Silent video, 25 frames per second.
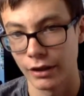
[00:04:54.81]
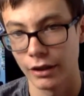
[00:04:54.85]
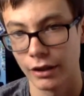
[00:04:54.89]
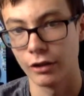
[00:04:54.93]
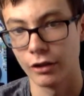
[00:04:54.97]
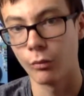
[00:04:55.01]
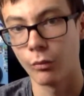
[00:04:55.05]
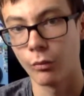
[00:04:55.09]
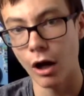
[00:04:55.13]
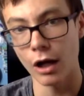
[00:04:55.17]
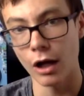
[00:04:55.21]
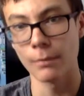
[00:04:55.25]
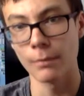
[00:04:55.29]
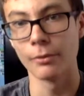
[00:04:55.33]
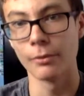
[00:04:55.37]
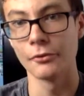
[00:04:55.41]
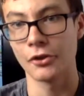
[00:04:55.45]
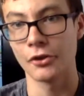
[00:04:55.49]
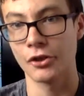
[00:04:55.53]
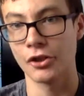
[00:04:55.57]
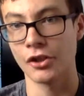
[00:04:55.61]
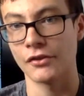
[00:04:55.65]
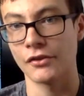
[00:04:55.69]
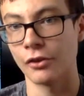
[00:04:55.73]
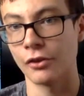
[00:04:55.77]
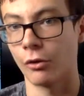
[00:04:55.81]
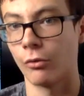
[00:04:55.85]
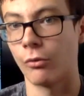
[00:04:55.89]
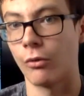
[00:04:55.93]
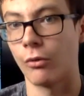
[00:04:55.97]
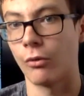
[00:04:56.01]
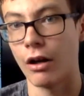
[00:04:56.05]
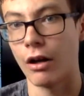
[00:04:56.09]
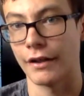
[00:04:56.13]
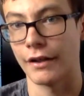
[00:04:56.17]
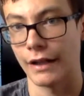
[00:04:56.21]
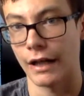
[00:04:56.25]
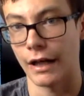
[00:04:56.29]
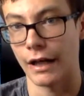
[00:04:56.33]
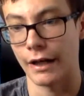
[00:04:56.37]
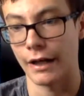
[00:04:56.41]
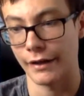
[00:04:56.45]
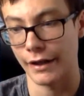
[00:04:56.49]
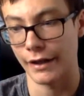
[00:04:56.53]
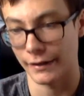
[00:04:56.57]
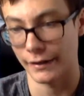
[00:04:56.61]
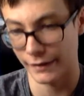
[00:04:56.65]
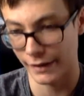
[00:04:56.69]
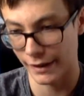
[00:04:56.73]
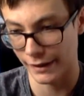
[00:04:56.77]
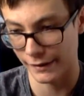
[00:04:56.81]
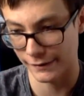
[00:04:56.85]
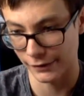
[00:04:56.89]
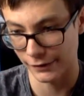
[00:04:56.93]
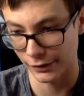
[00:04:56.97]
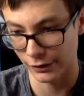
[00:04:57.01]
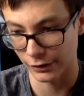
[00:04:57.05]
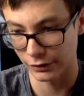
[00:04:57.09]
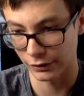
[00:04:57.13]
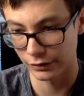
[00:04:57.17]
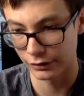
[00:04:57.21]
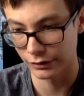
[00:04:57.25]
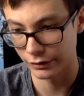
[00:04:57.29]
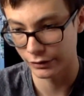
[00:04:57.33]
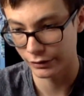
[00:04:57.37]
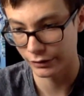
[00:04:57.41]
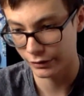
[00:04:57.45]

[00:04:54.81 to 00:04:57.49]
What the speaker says: Water balloons just don't want to die. That's all.